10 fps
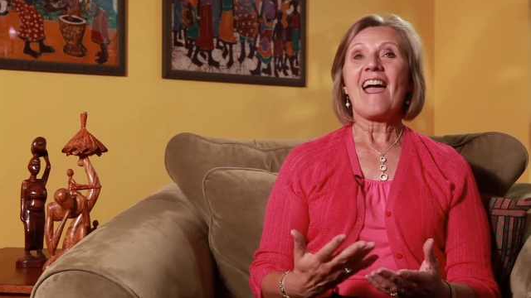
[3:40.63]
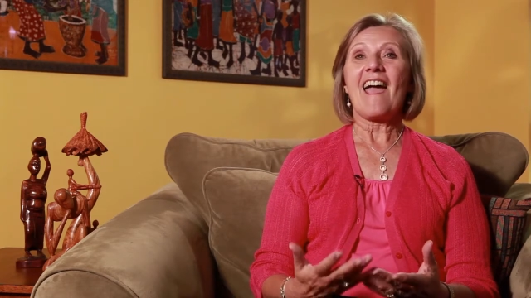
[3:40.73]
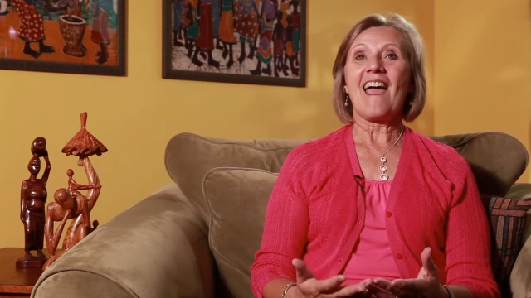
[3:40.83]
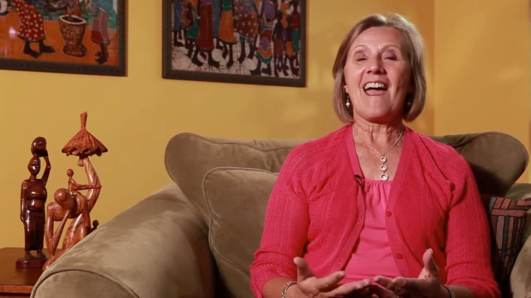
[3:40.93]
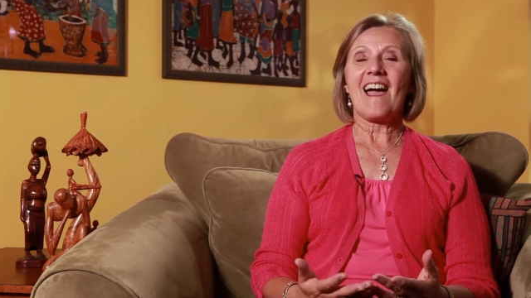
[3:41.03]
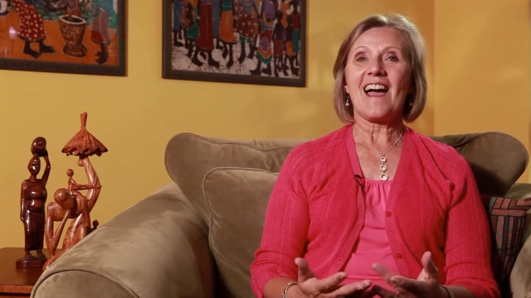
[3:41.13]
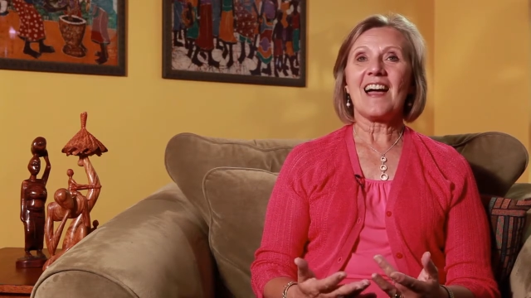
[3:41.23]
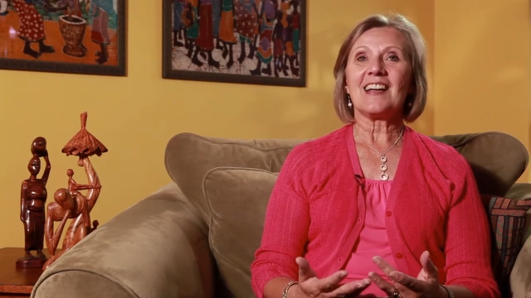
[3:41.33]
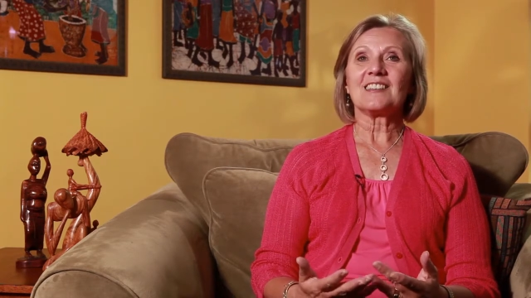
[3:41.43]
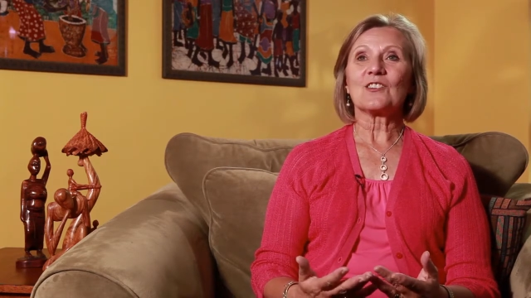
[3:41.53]

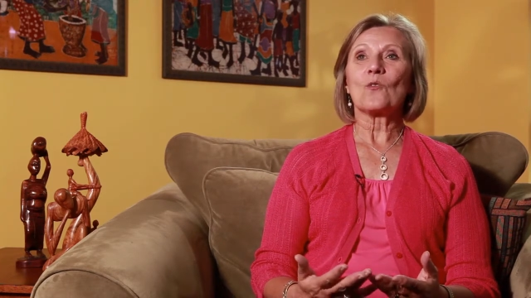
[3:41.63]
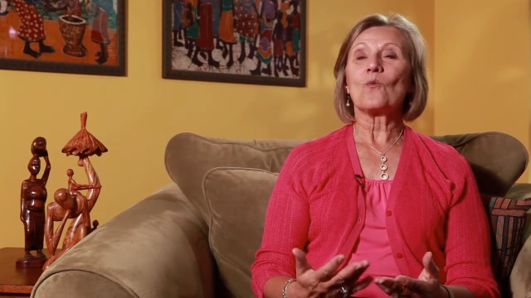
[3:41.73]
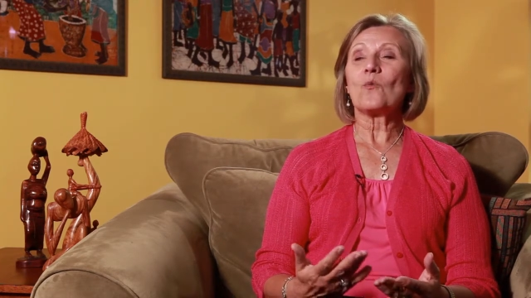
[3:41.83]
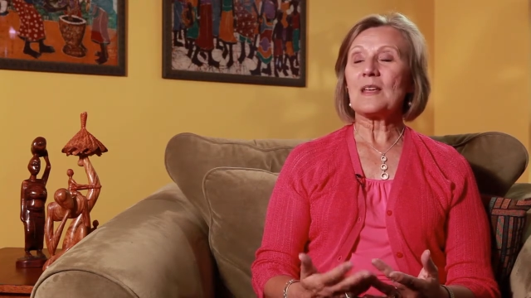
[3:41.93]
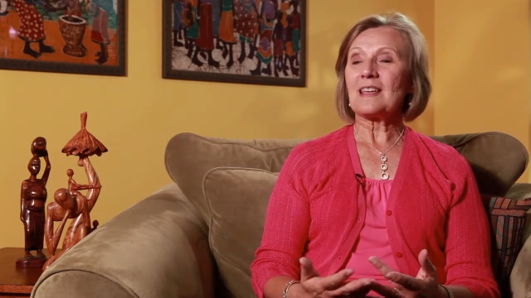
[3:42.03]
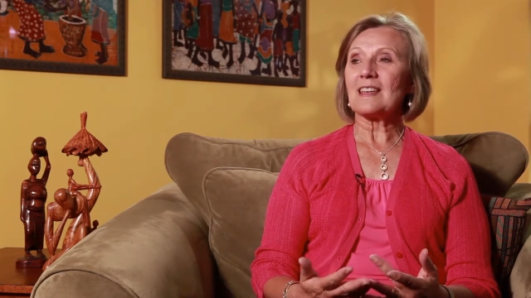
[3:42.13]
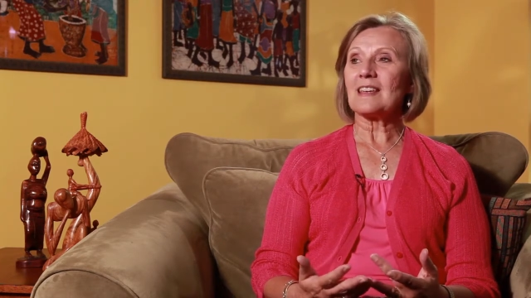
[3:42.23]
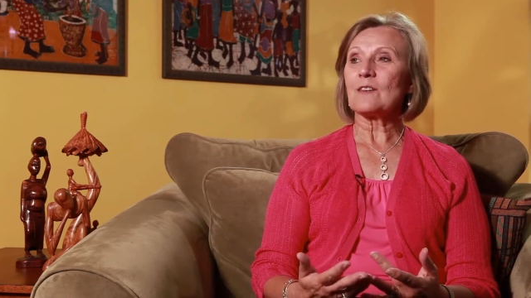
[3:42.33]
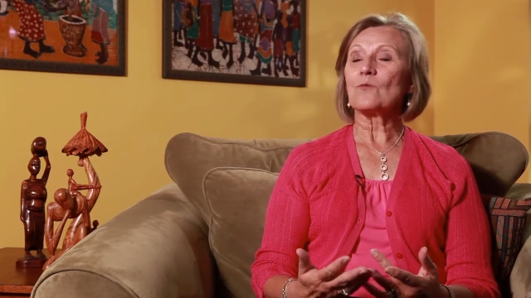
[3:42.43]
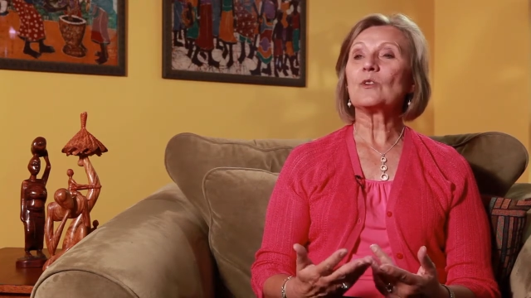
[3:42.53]
And
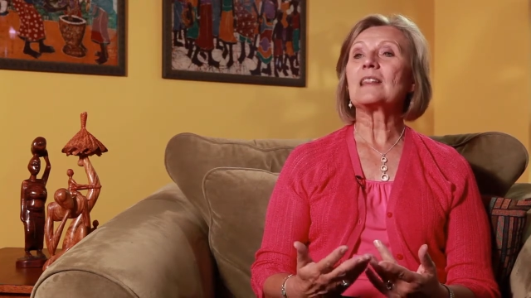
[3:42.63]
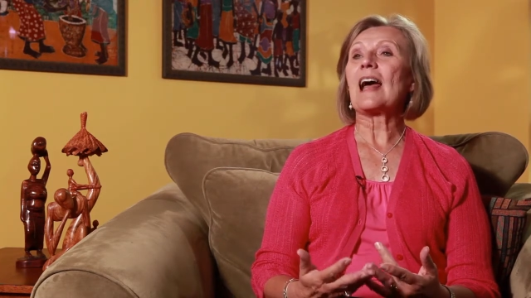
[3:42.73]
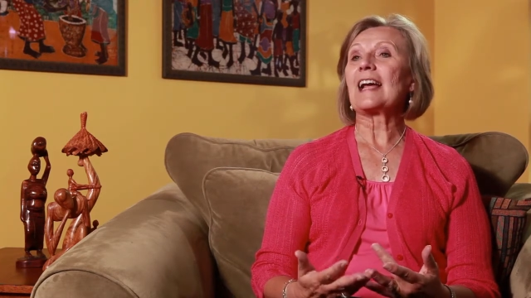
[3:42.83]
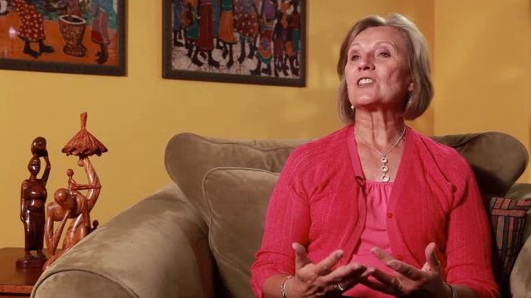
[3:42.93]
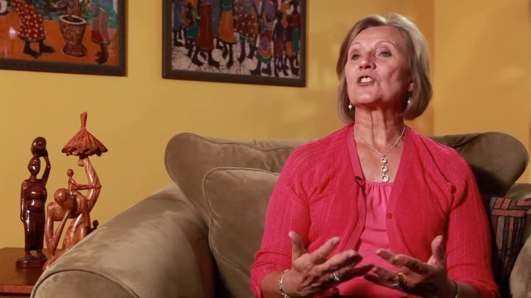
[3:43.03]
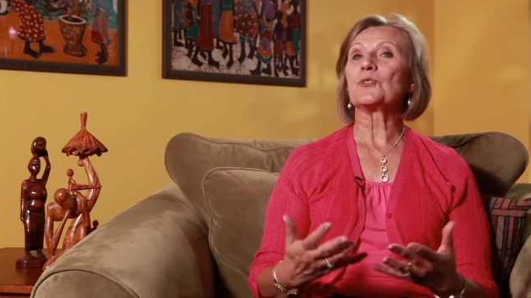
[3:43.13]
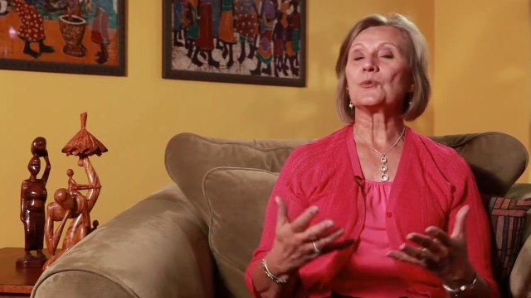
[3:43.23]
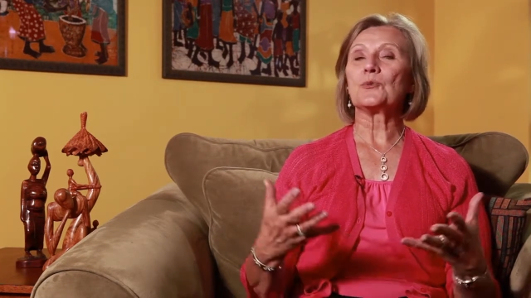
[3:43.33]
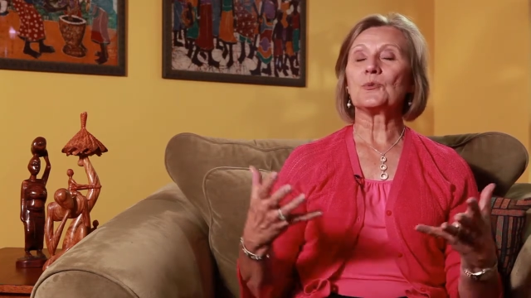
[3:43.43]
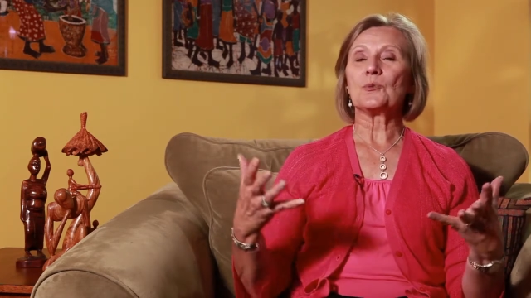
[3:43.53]
we would like
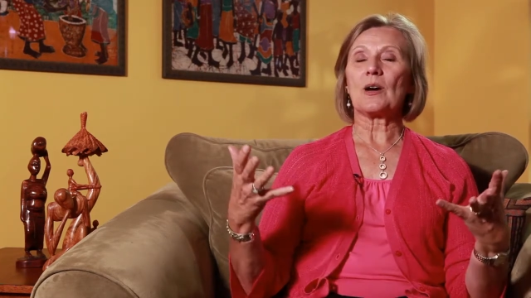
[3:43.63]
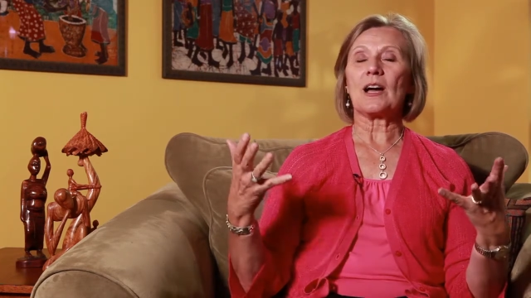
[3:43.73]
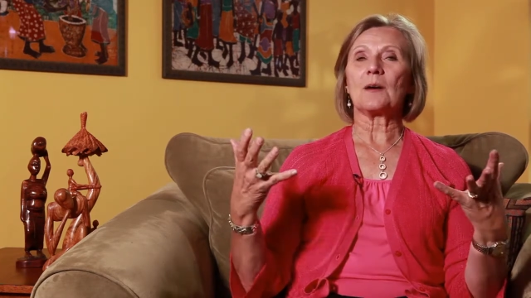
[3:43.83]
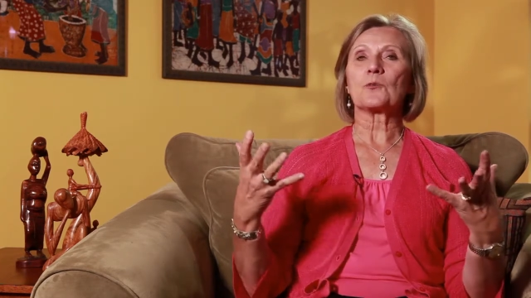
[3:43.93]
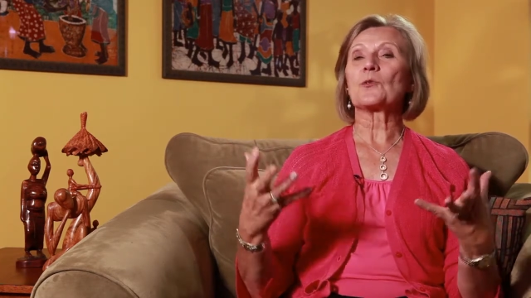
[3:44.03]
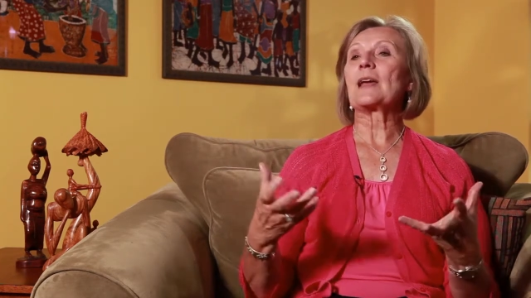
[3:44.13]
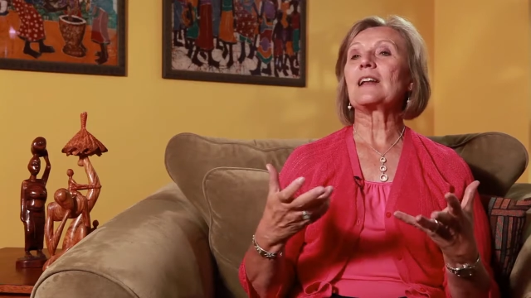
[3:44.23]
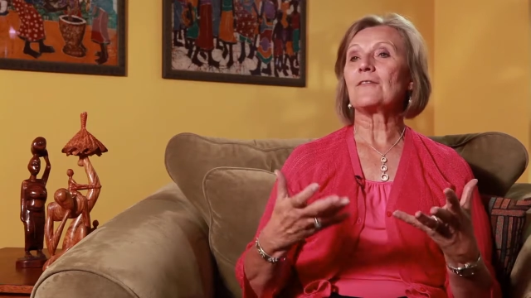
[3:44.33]
to create a